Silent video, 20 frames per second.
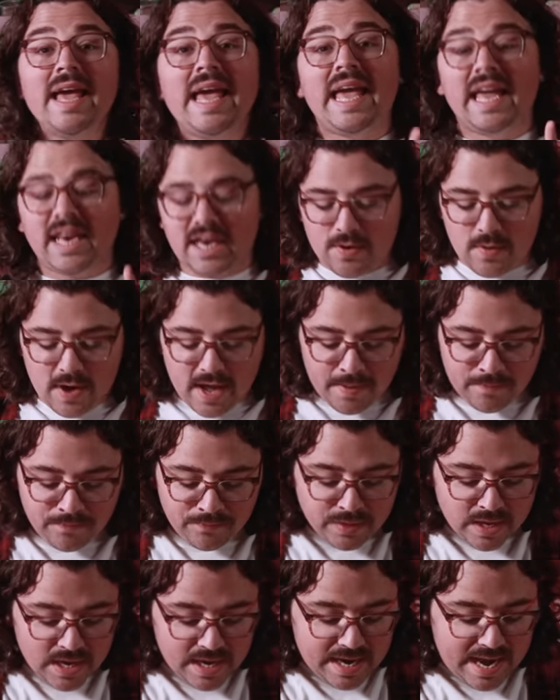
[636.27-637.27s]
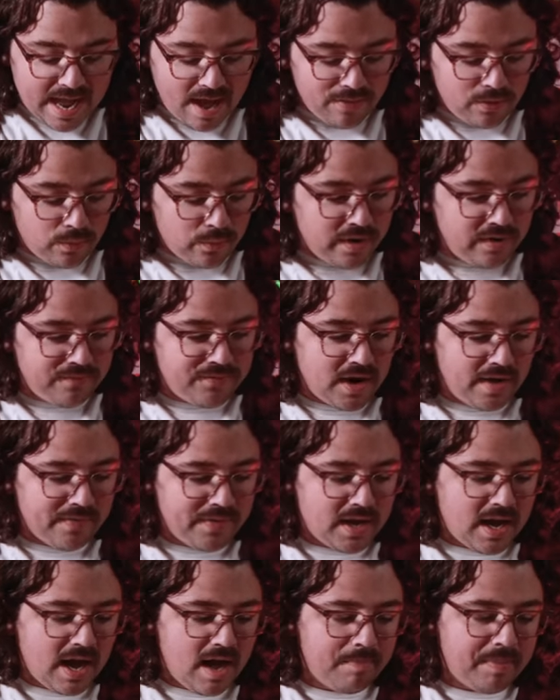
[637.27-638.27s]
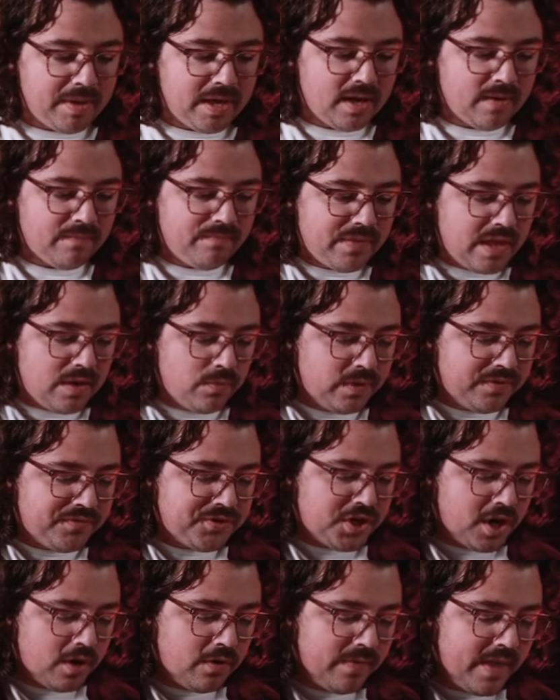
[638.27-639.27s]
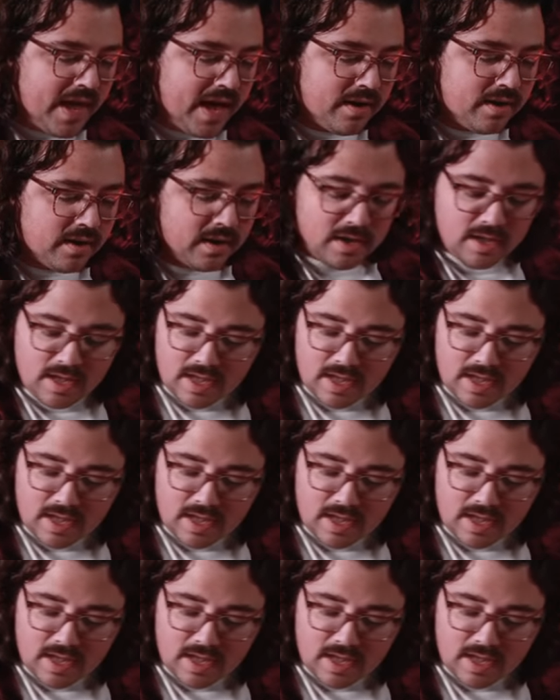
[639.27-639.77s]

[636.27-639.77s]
Anyway, now that we've done the cupping and we've shown that